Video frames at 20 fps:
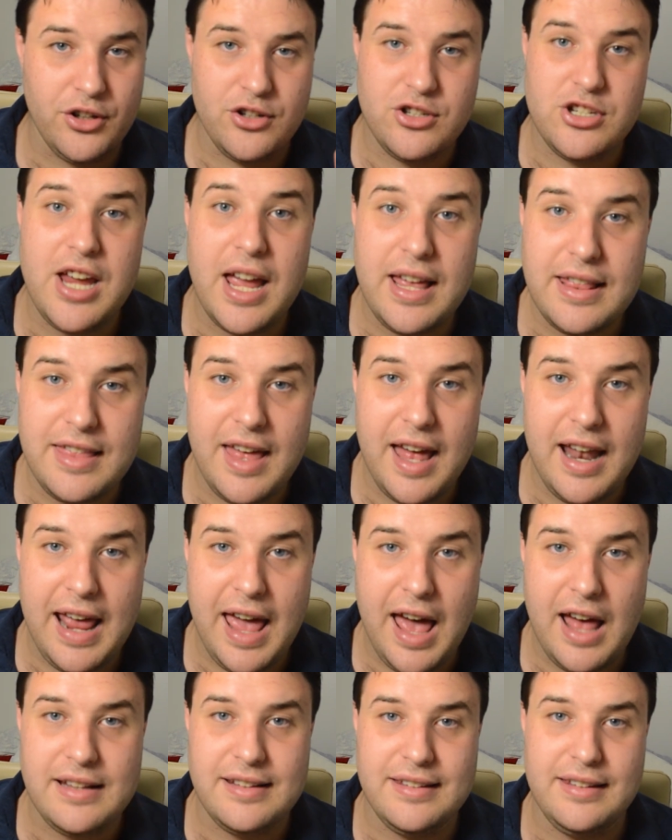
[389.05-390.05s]
So check that
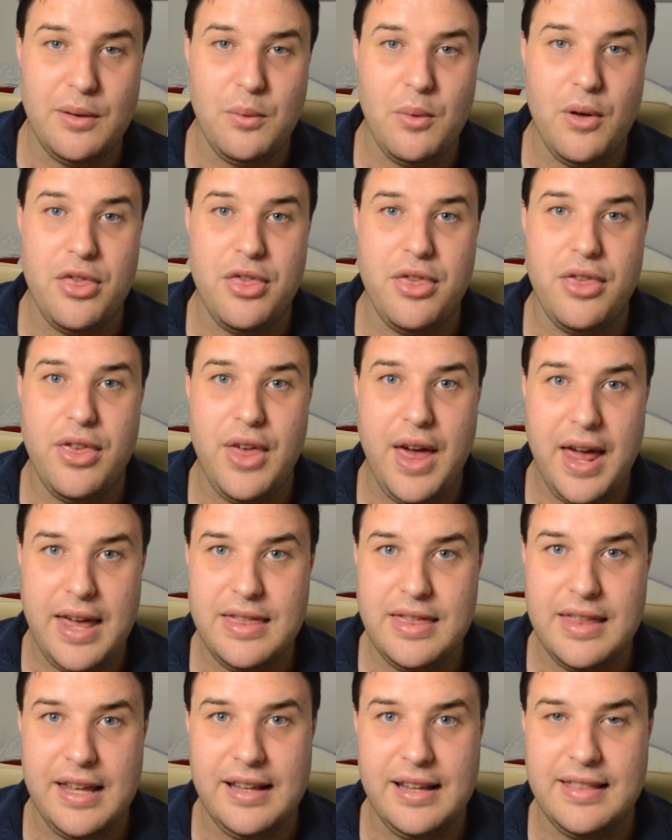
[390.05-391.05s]
out. See what
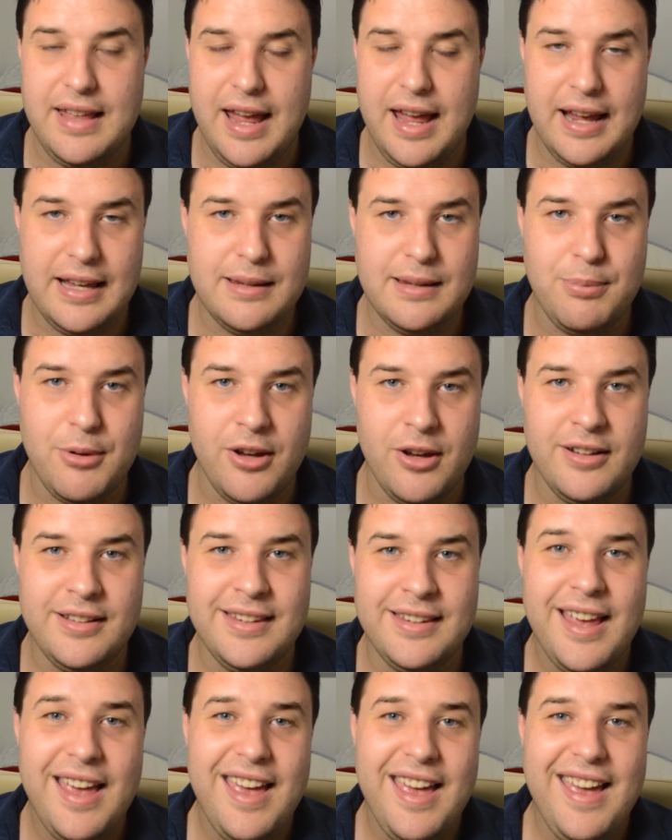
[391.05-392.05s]
they think, the experts.